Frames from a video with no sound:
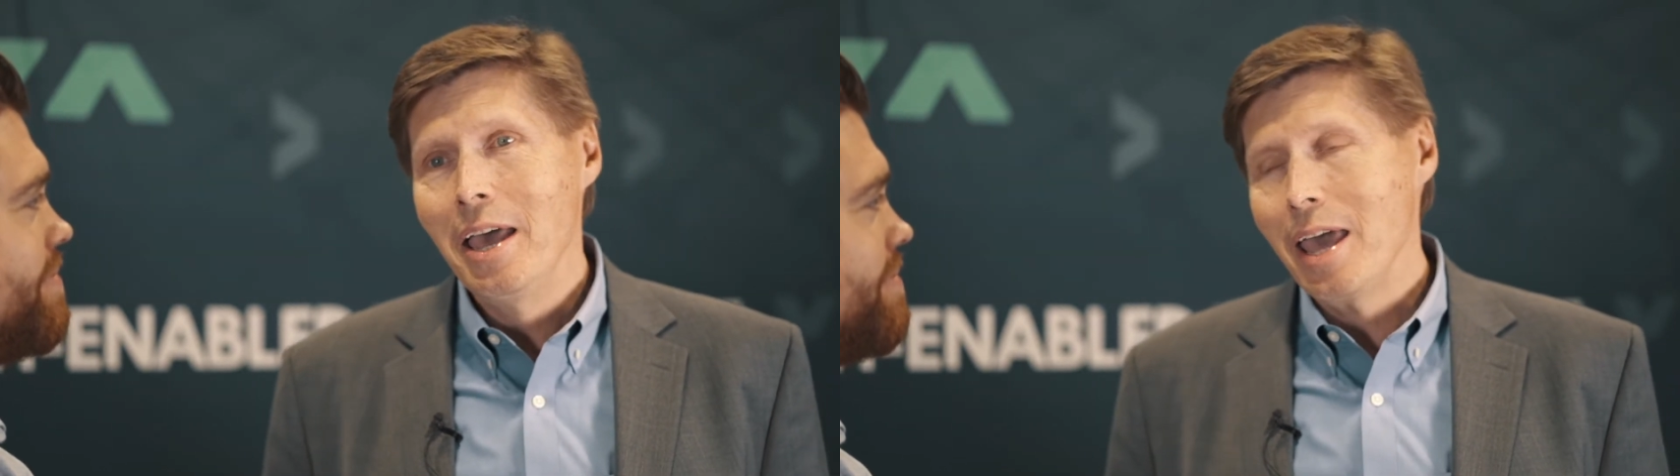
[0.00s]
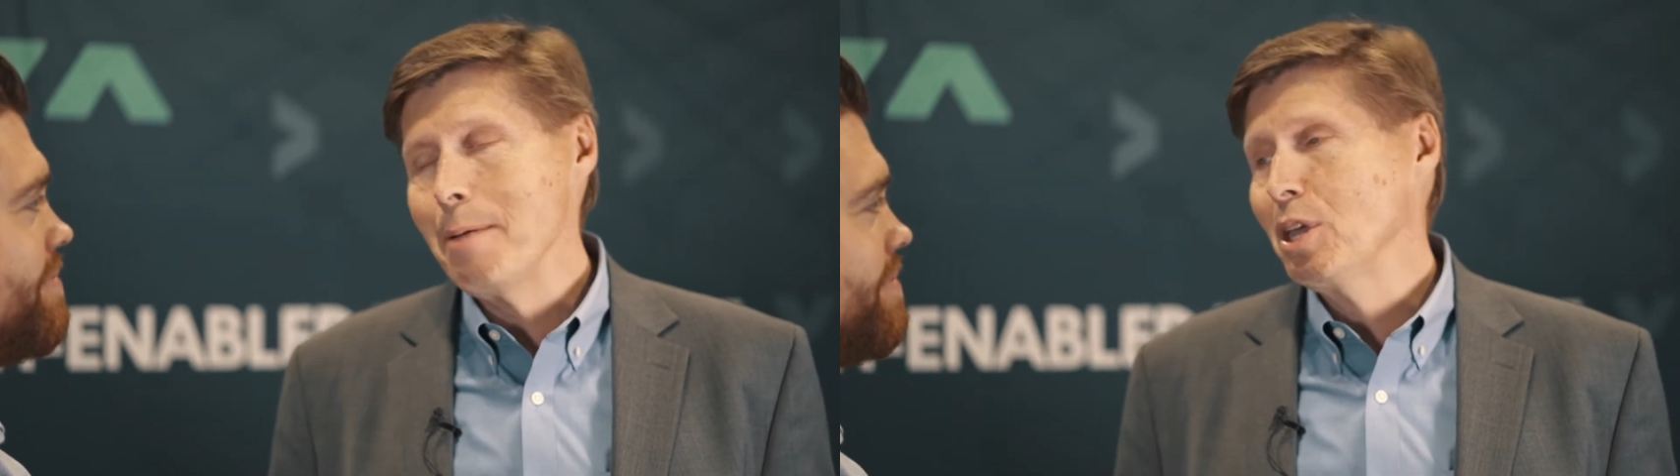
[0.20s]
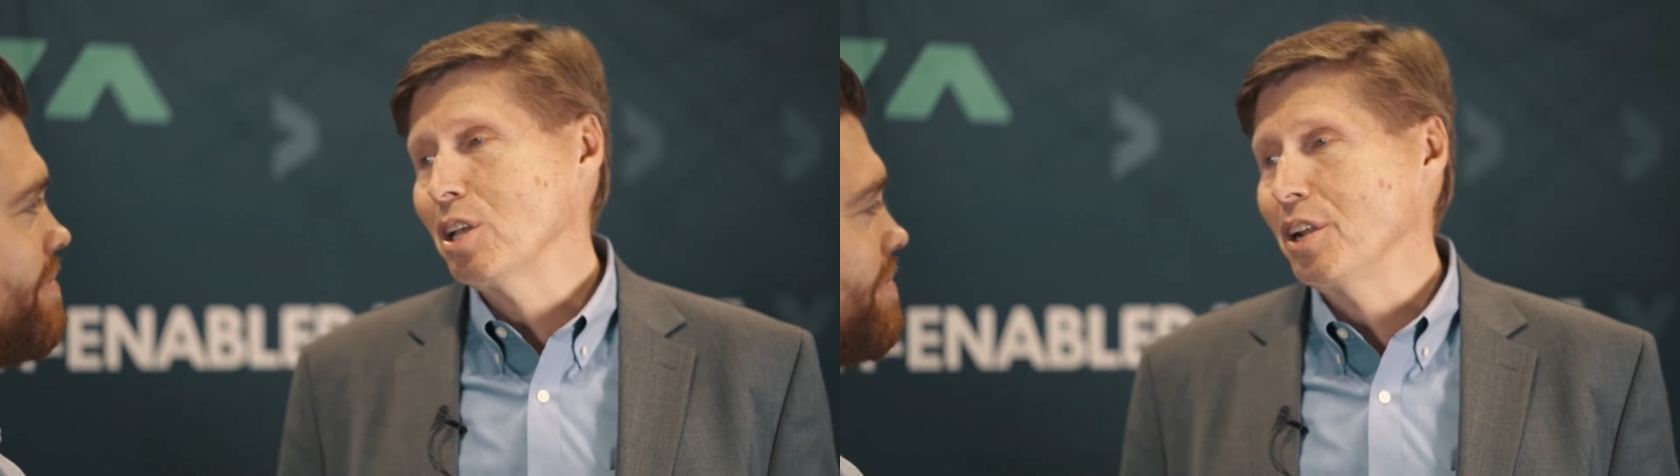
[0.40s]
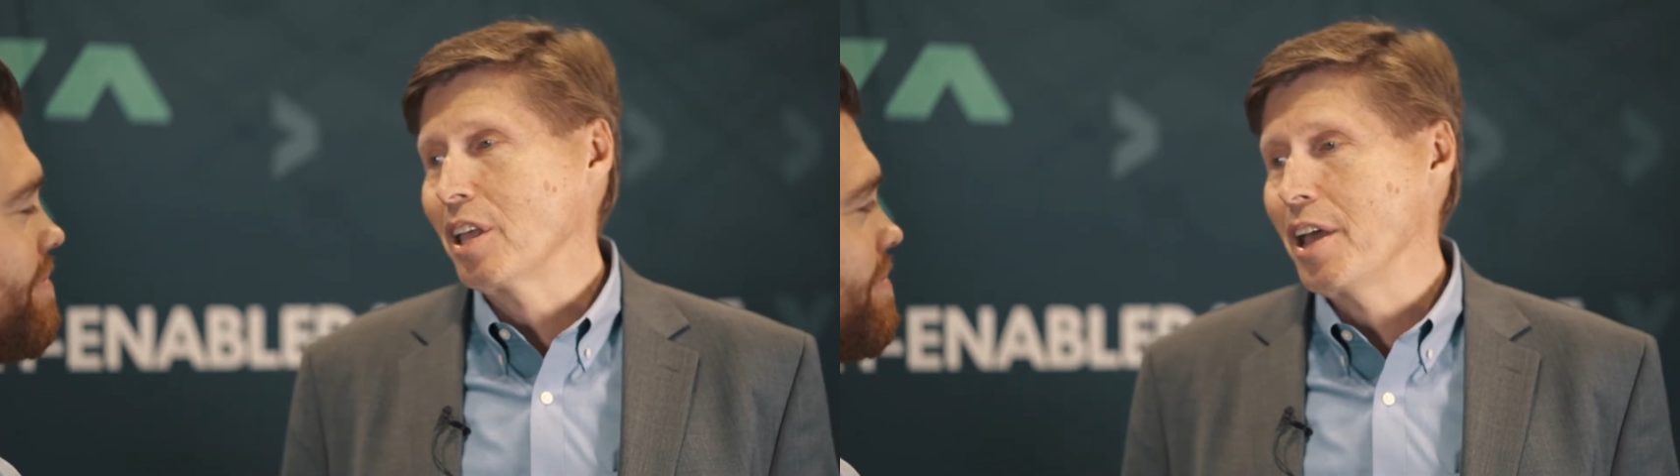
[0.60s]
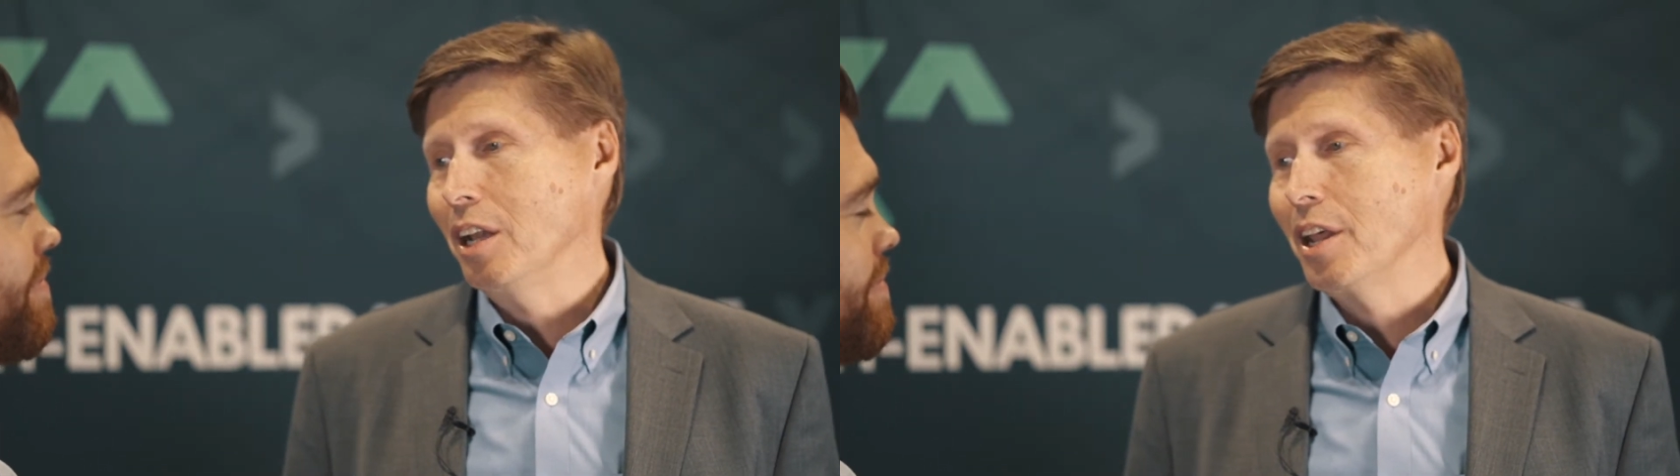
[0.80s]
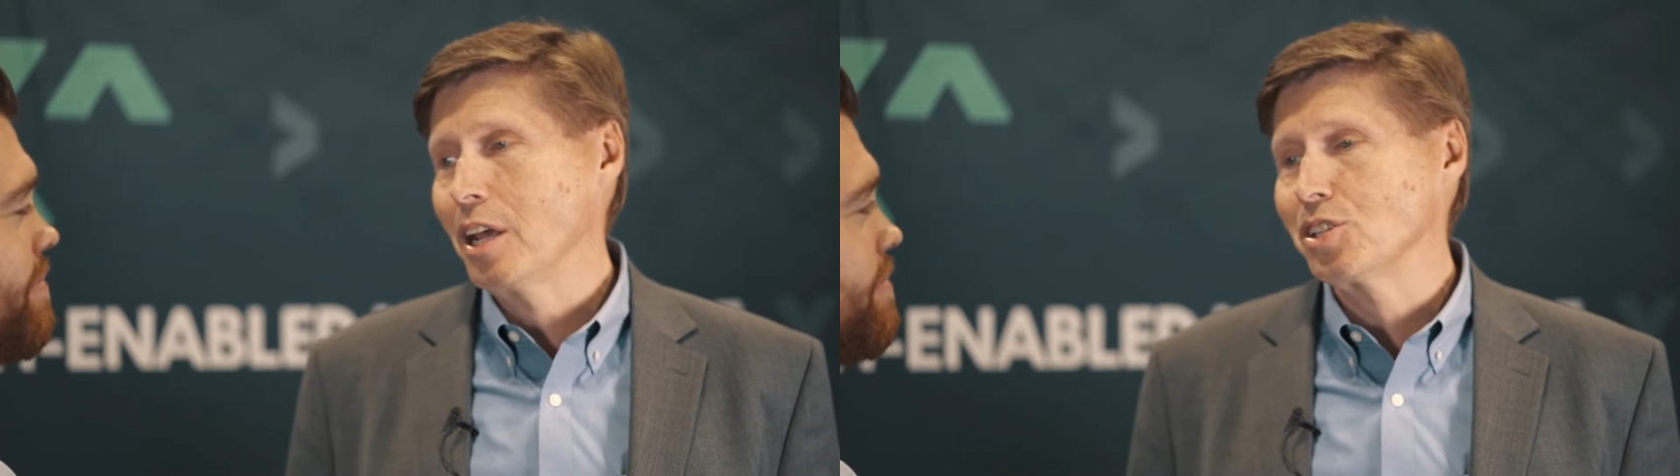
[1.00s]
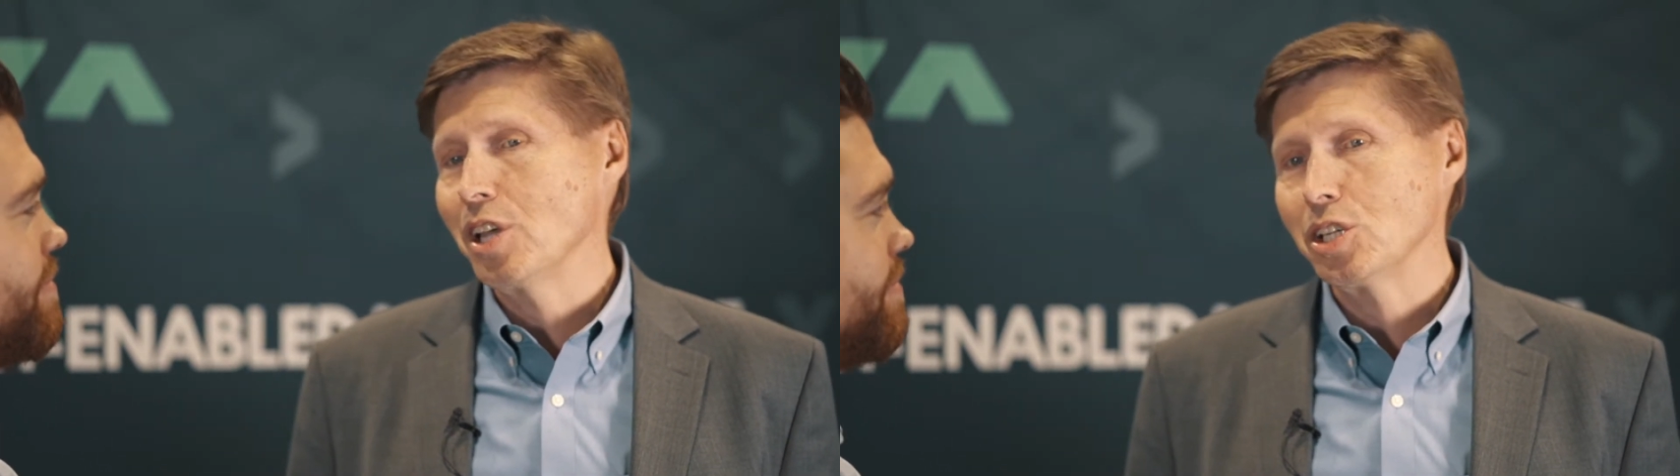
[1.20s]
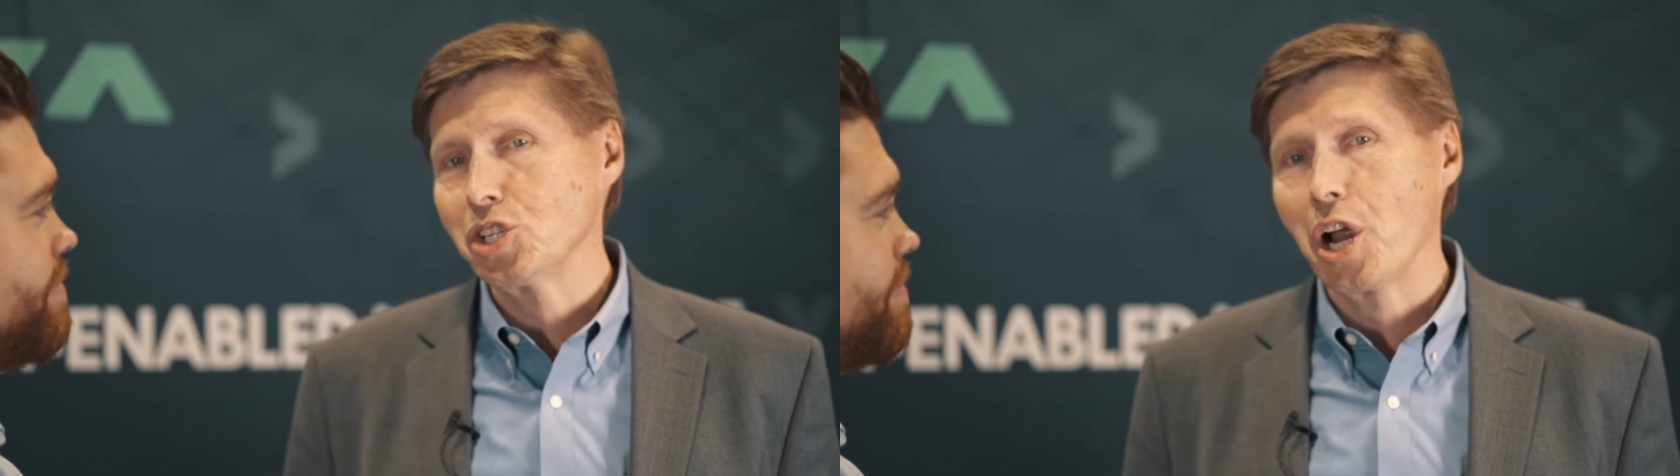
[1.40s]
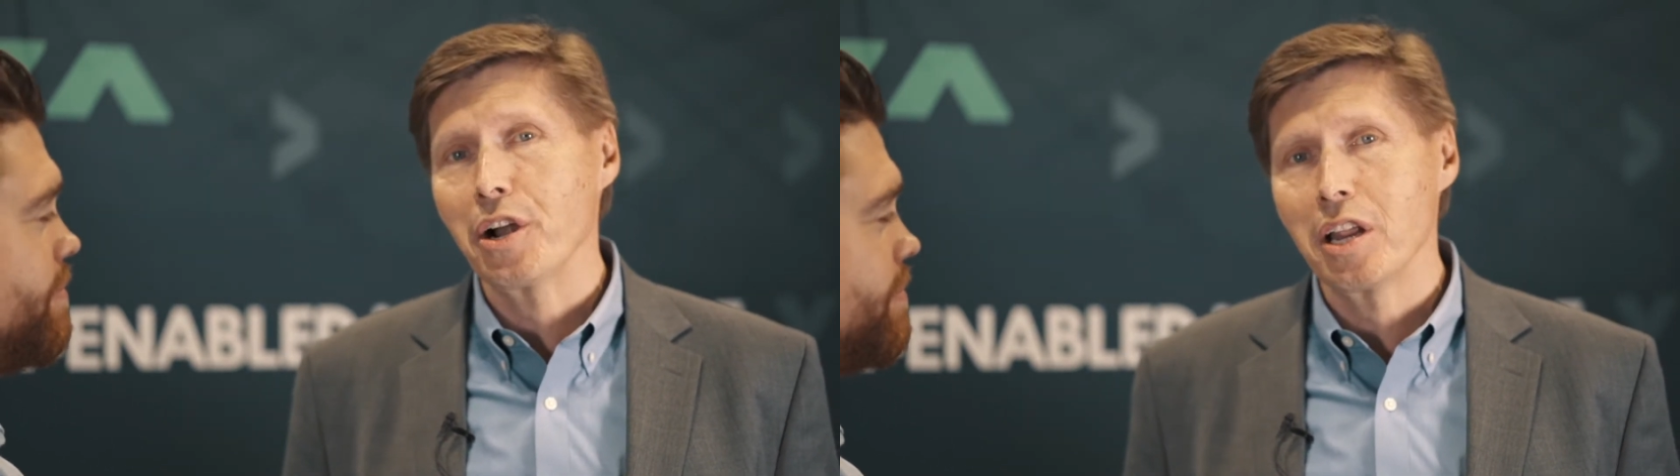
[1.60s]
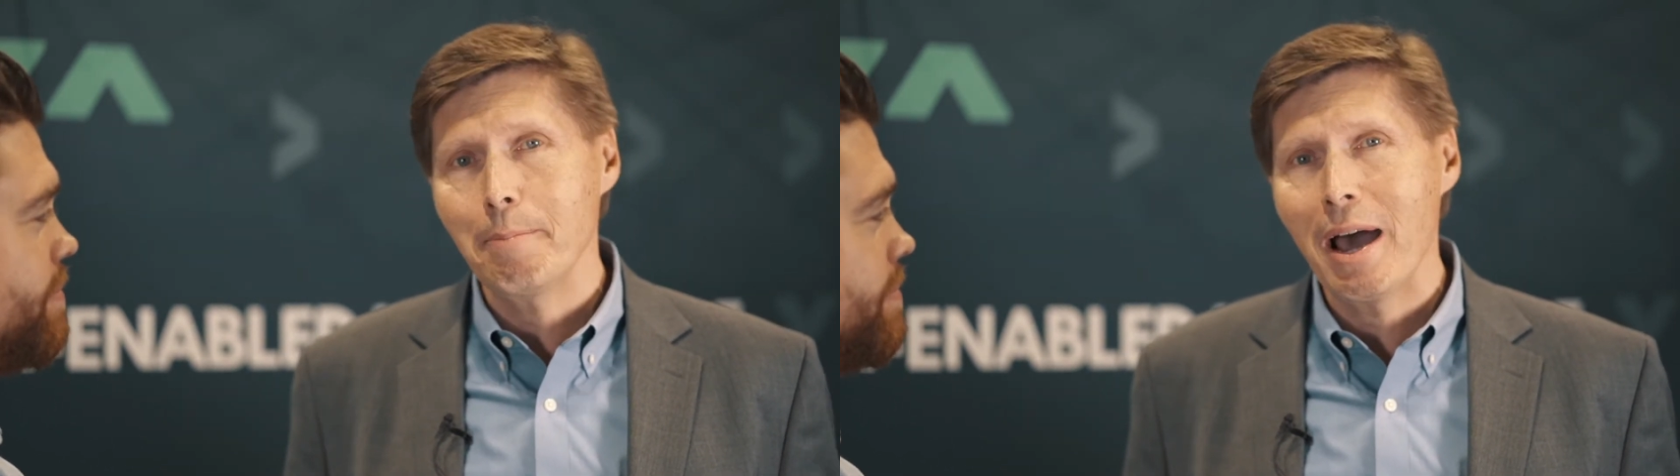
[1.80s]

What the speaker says: Ambient Clinical Analytics started